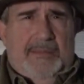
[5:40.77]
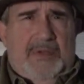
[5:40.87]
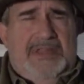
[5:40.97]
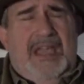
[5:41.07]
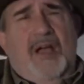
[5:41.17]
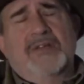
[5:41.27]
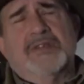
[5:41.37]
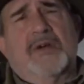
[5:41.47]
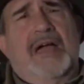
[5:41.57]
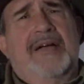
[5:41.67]
But they
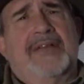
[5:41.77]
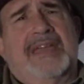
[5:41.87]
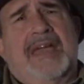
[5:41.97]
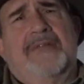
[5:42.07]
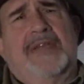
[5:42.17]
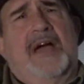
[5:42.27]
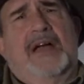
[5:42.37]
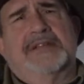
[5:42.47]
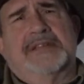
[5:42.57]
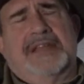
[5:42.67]
also have a
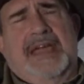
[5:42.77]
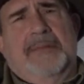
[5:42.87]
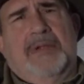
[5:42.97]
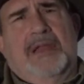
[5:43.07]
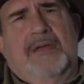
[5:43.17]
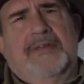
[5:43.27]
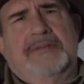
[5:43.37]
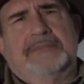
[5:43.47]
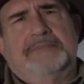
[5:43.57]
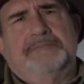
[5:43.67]
caveat to that, beloved.